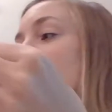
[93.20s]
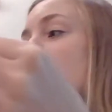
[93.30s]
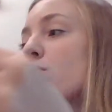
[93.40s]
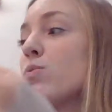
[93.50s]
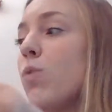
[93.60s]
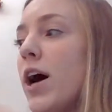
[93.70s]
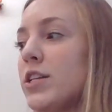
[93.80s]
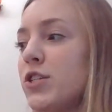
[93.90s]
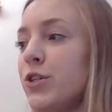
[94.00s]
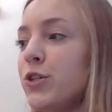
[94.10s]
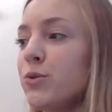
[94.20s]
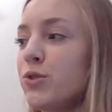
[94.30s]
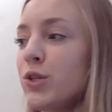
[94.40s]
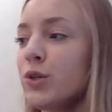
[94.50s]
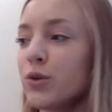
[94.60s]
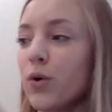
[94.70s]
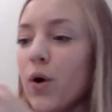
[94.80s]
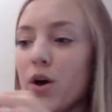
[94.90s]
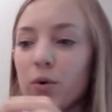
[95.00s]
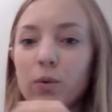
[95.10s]
What do you do
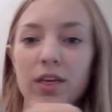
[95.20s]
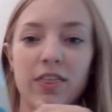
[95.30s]
with